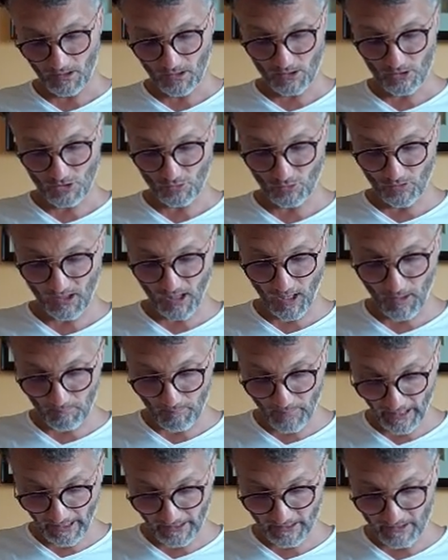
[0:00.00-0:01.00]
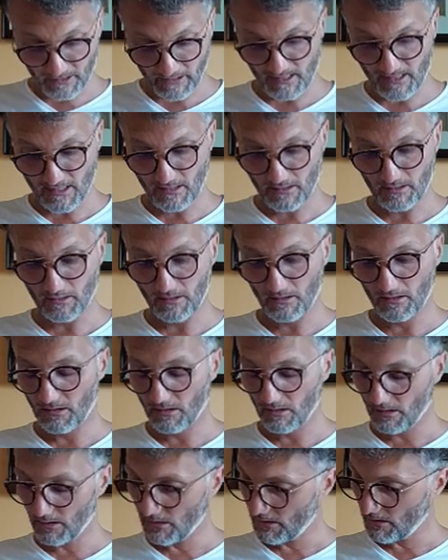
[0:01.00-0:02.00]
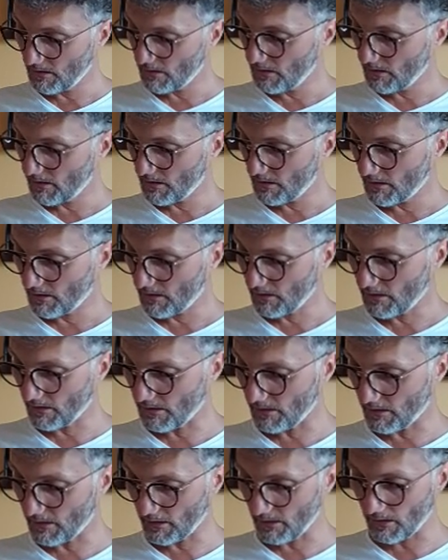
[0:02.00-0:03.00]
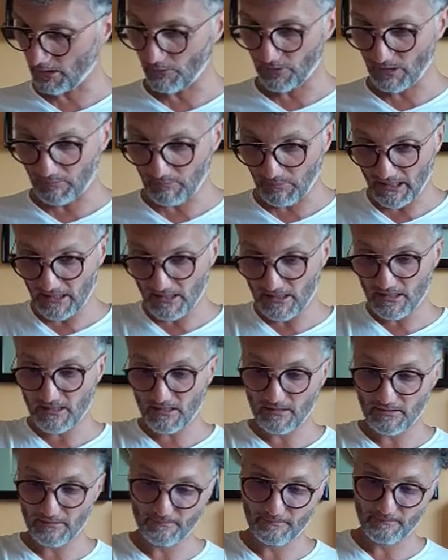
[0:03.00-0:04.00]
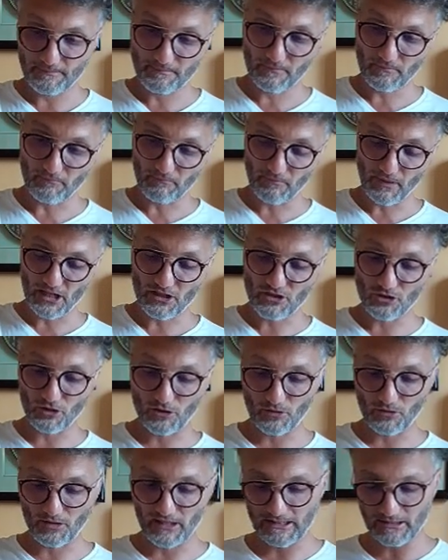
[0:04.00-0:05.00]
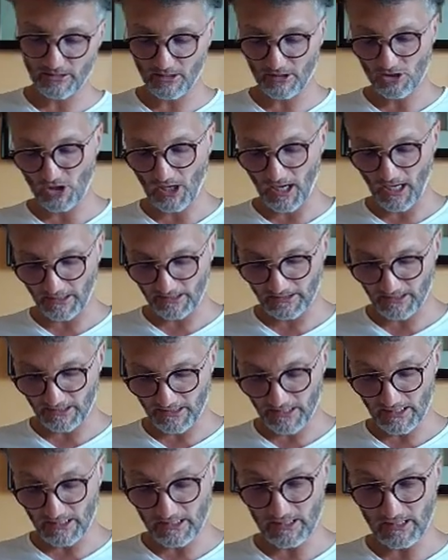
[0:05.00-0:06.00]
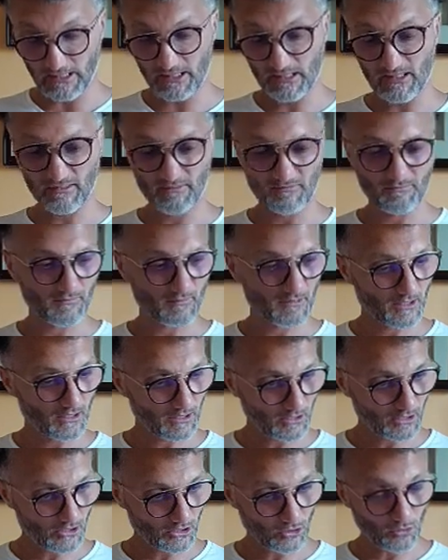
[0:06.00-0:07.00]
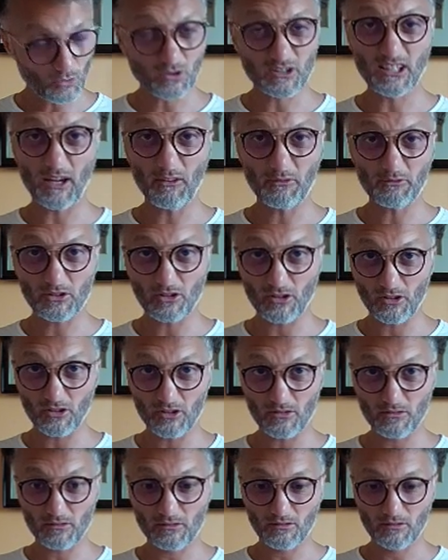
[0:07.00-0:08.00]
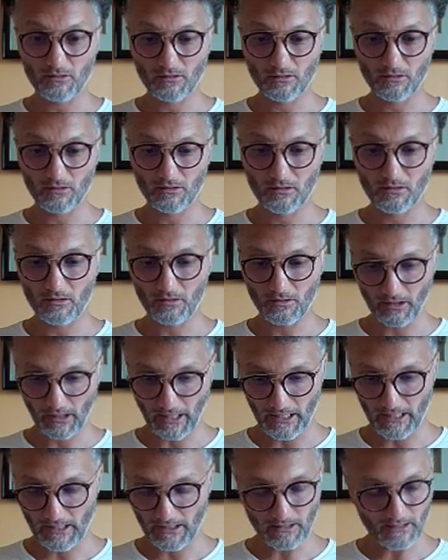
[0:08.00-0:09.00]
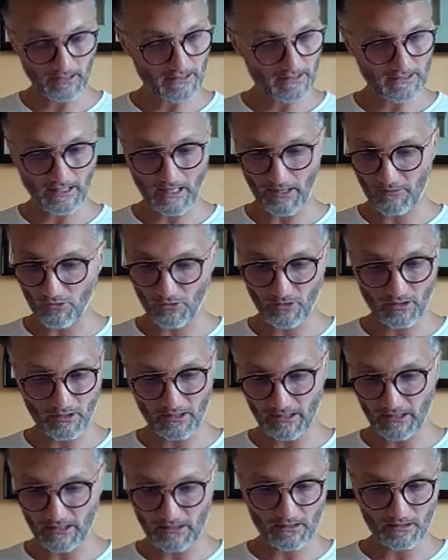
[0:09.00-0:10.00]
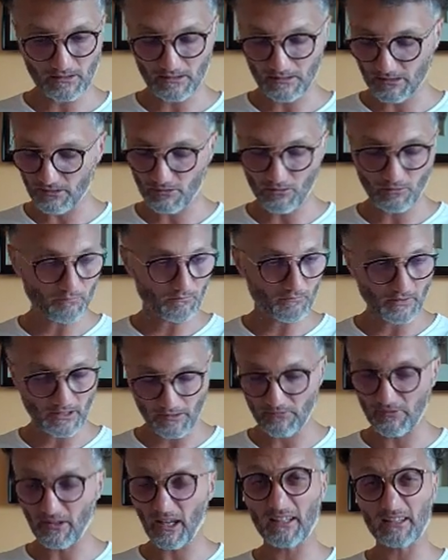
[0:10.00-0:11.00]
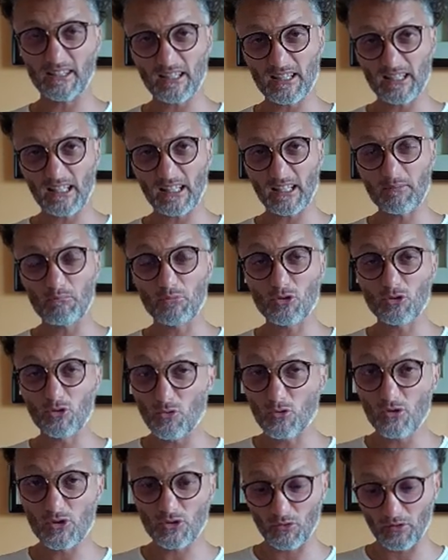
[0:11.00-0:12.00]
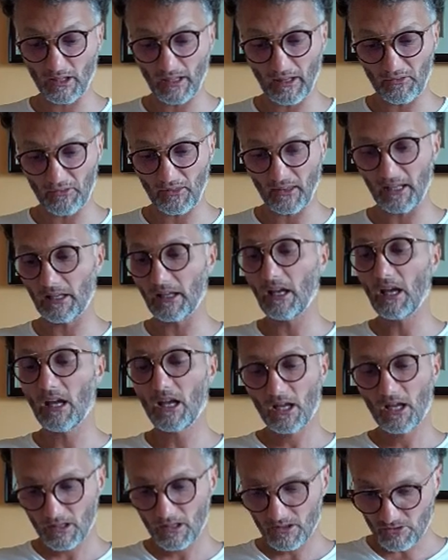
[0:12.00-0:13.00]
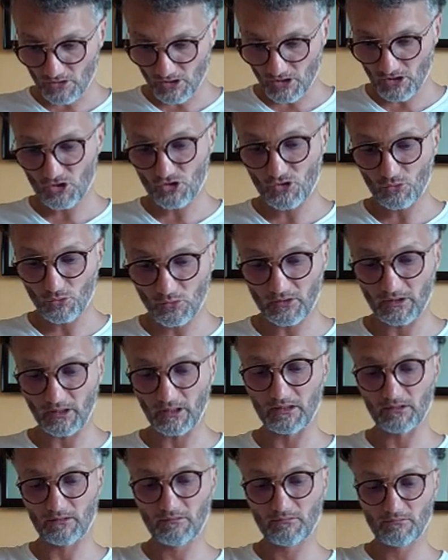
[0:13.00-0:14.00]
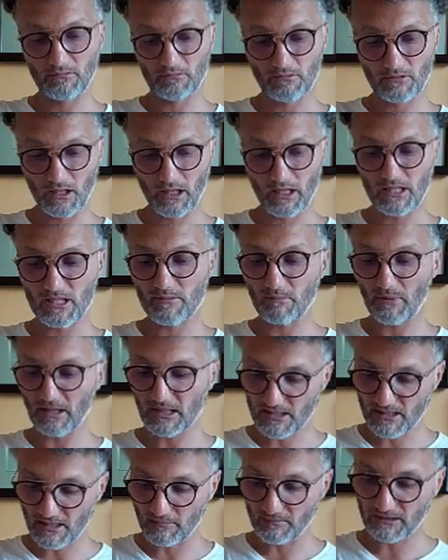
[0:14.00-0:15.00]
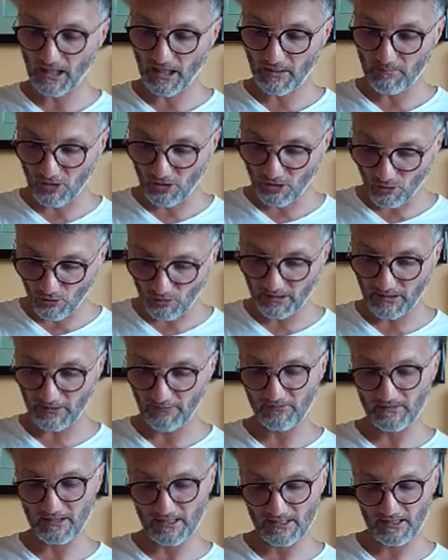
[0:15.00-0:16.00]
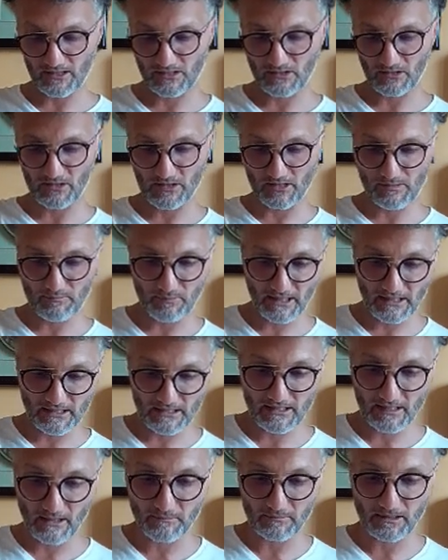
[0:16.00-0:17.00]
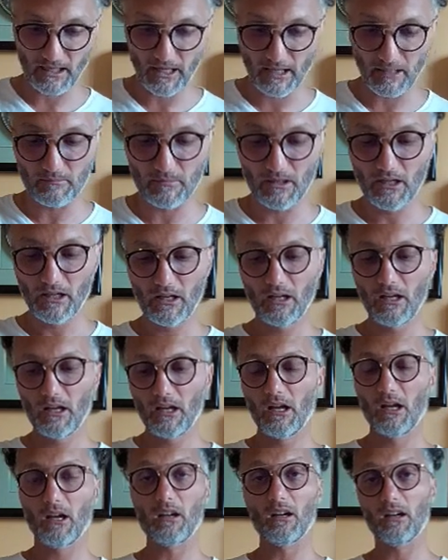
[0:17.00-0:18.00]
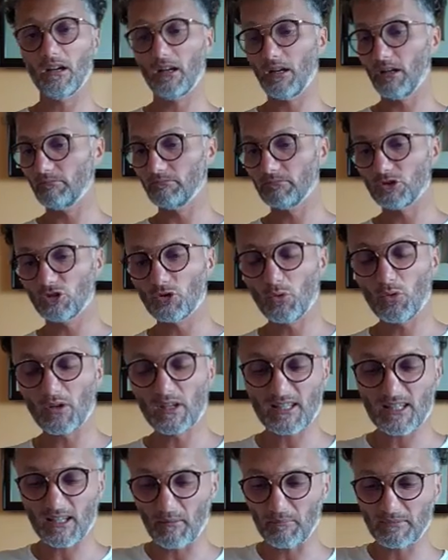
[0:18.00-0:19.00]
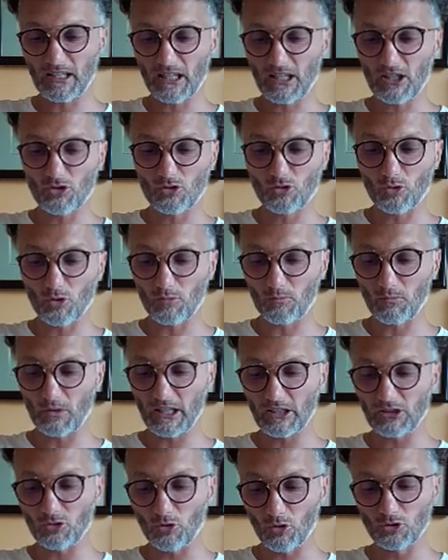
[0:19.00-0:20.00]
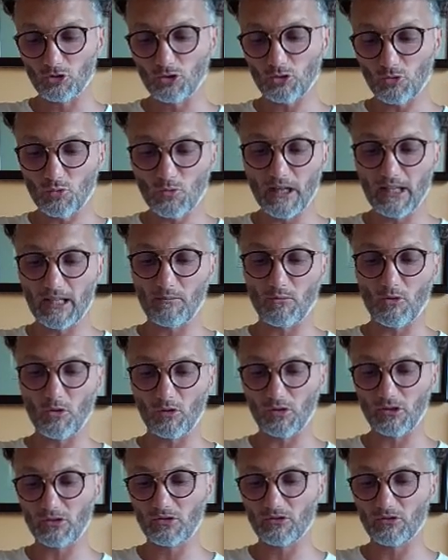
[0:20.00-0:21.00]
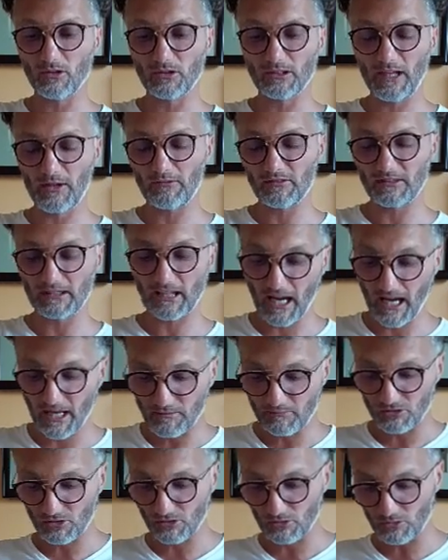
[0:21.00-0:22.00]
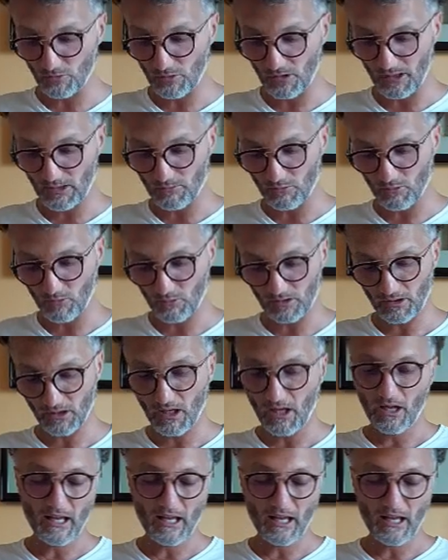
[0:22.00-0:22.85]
So come back with peace. Make sure your inner child is looked after. Okay? If there is any bruise or anything, just soothe it. Okay? Spend some time alone if necessary. Spend some time doing something you normally don't do anymore. You don't have time to do anymore.